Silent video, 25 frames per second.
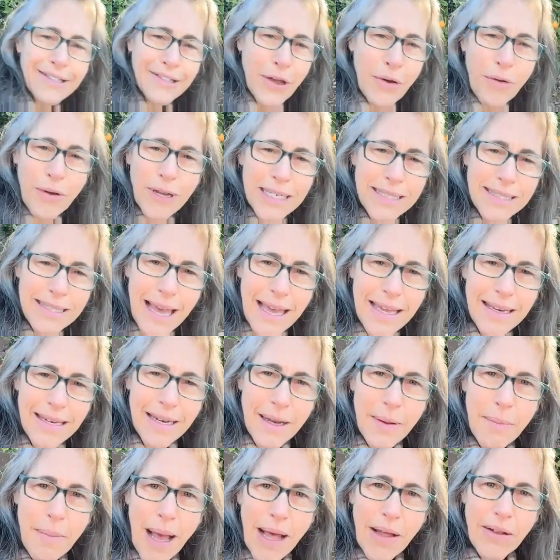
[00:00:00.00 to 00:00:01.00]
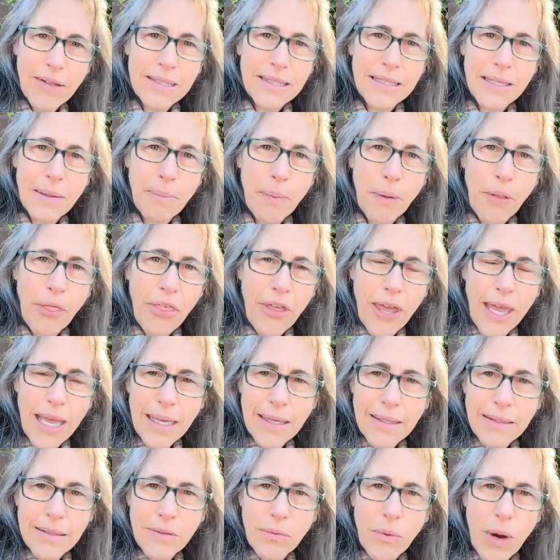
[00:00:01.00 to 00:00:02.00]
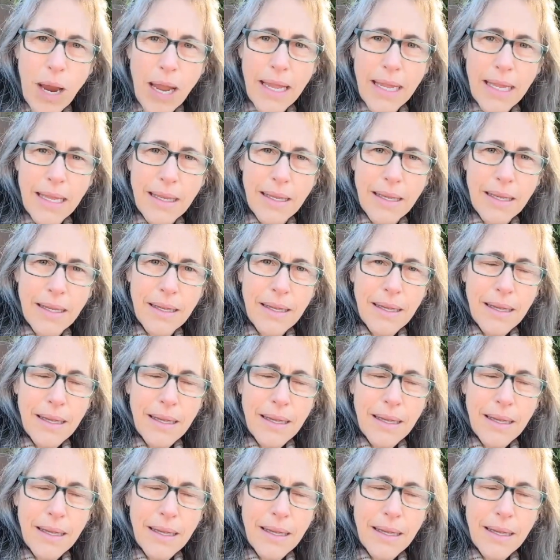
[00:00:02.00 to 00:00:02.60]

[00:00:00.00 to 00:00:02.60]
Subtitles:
so excited about simple things, right?